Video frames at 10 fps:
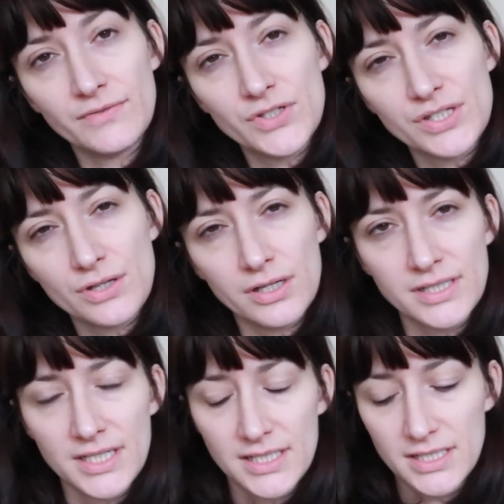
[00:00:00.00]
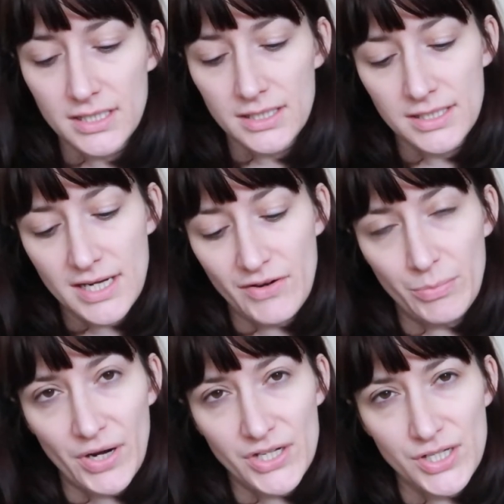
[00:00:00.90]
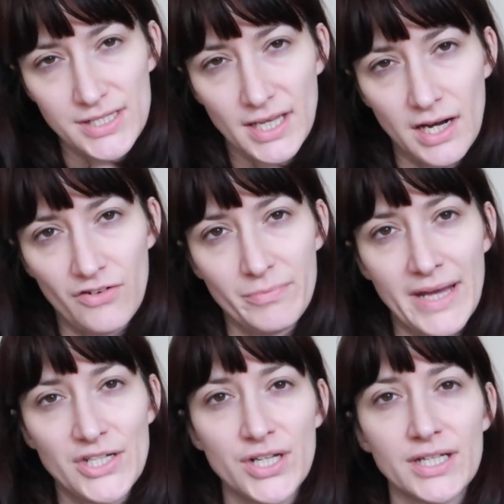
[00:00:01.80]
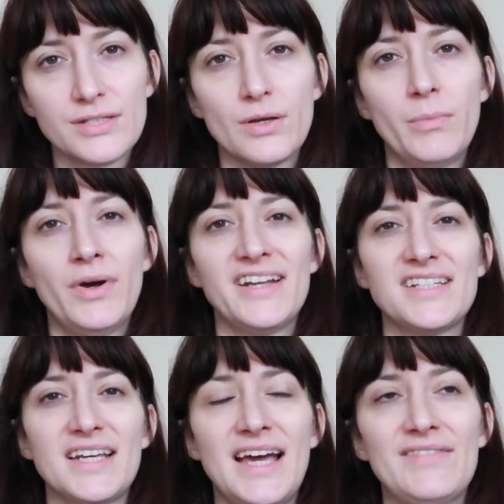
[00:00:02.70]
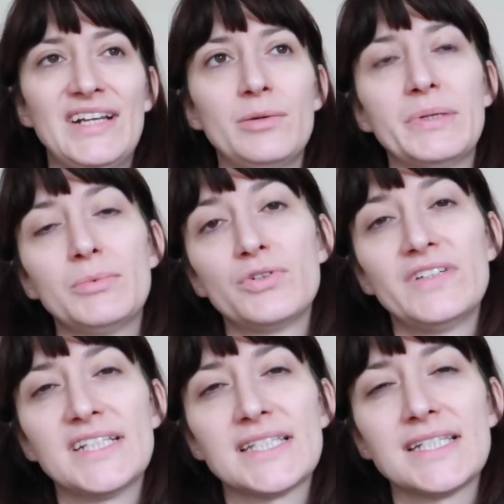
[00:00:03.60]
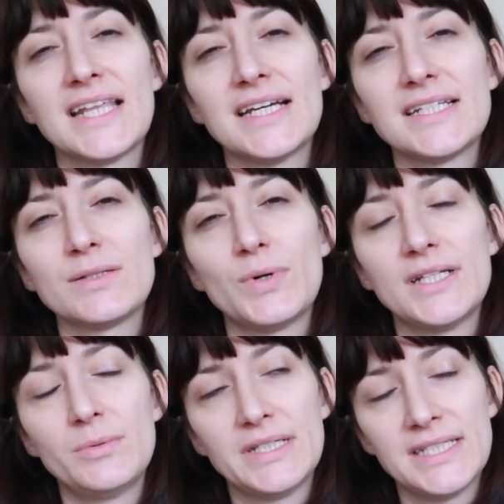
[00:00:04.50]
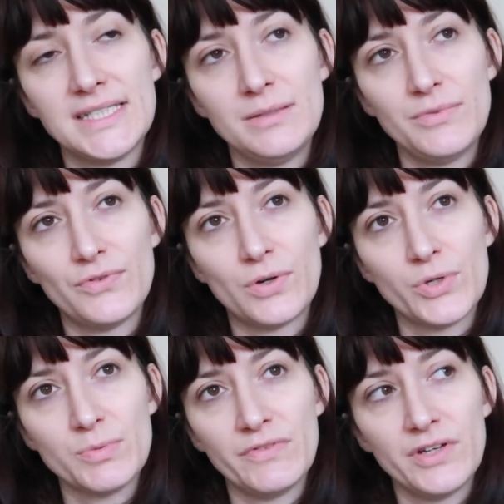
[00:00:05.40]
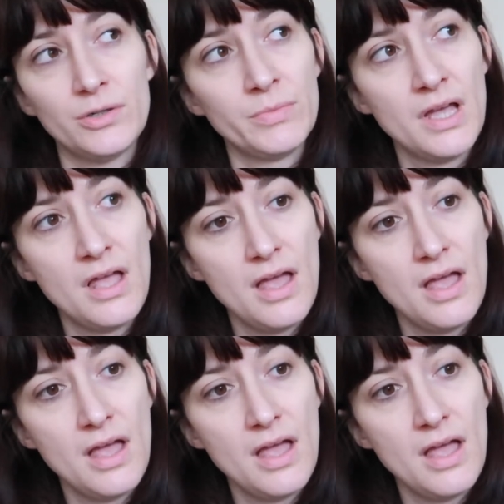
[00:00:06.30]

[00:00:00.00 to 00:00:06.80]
I've just started Terry Pratchett's The Colour of Magic, so I might have a little bit more of a listen to that while I do a bit of knitting before I watch my film.